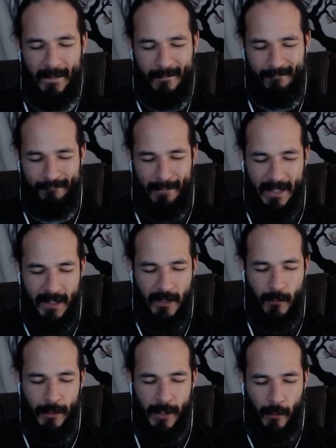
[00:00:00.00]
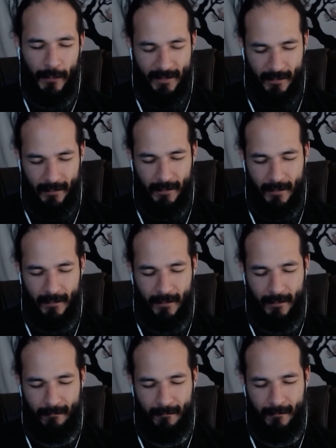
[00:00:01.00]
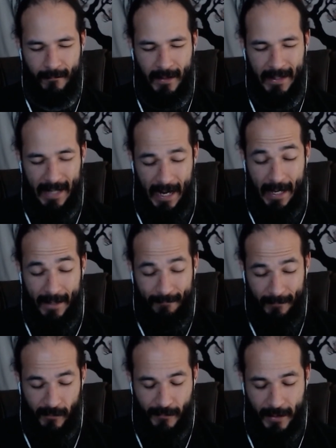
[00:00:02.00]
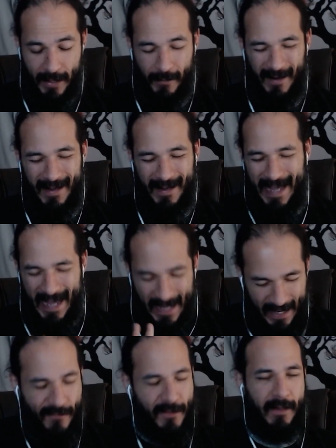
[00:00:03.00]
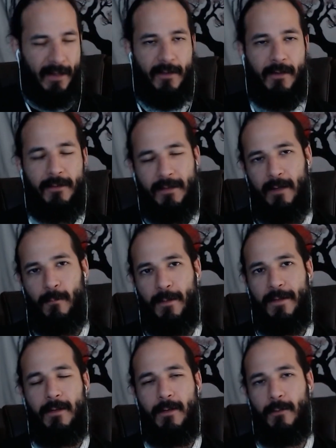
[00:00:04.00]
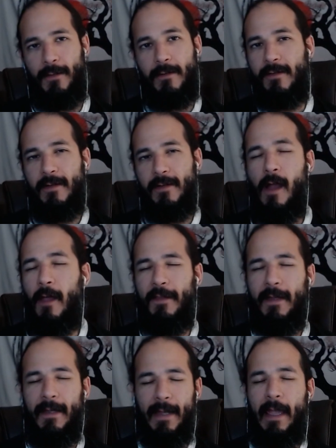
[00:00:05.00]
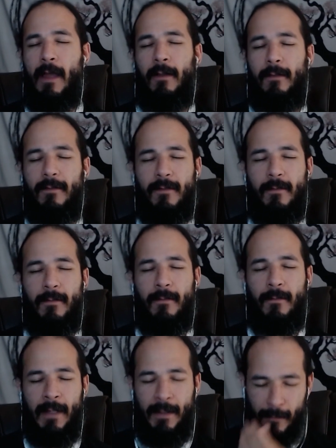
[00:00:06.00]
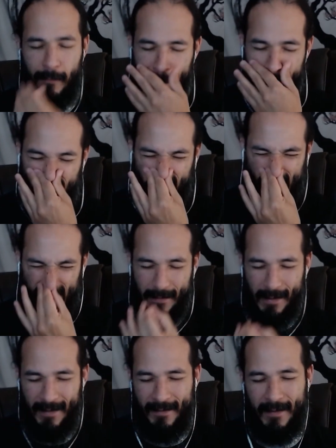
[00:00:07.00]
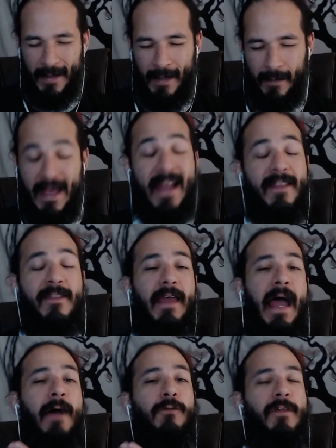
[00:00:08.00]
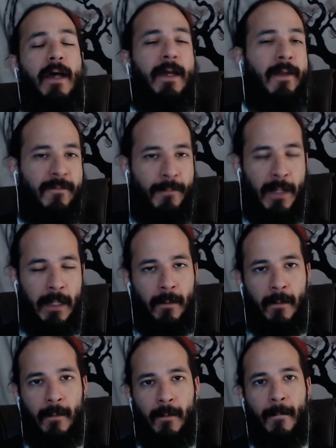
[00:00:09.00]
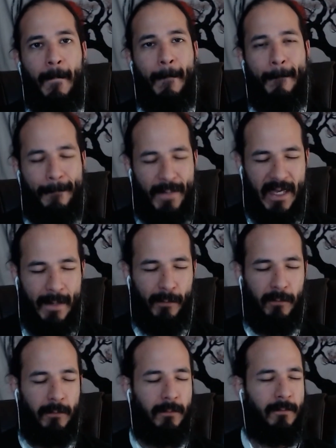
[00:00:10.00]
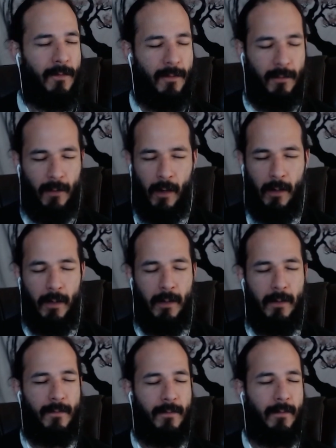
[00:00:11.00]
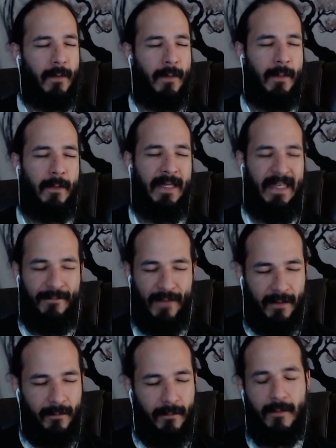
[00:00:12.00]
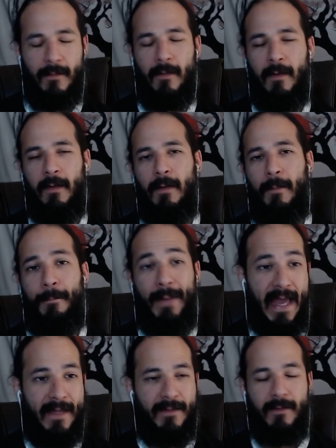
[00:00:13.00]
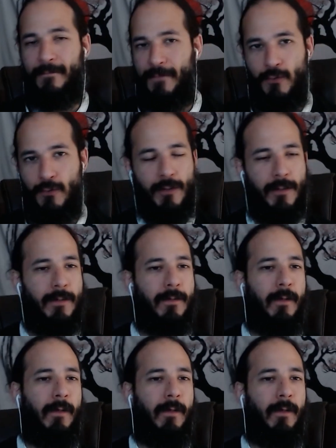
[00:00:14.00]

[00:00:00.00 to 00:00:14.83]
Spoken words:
by you noticing this, right, I am the creator, everything is contained within you. There is nothing else that you can see and say, that's outside of me. People, stars, events, past, future,